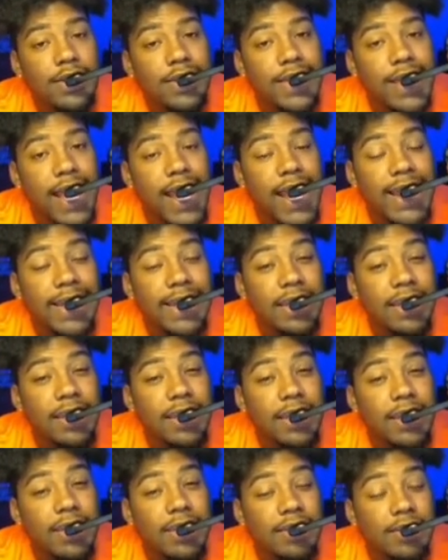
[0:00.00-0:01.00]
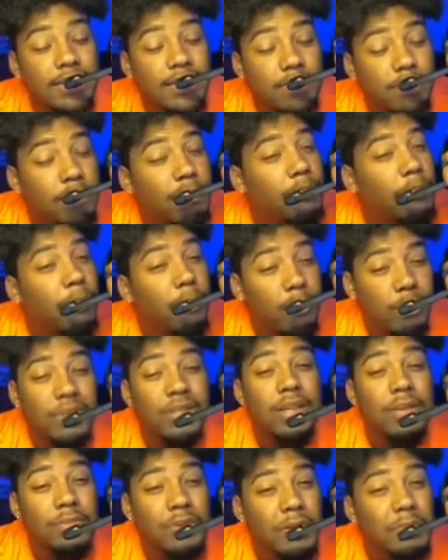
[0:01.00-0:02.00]

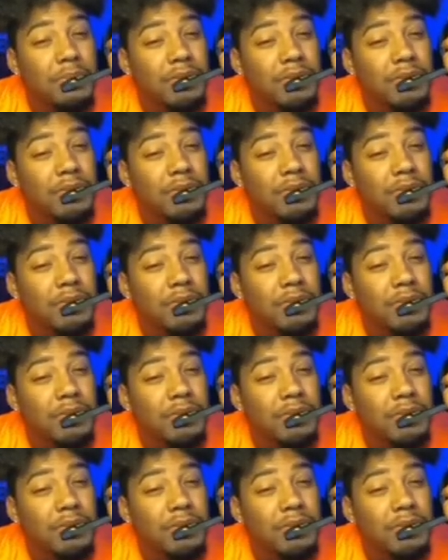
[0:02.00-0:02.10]
90-something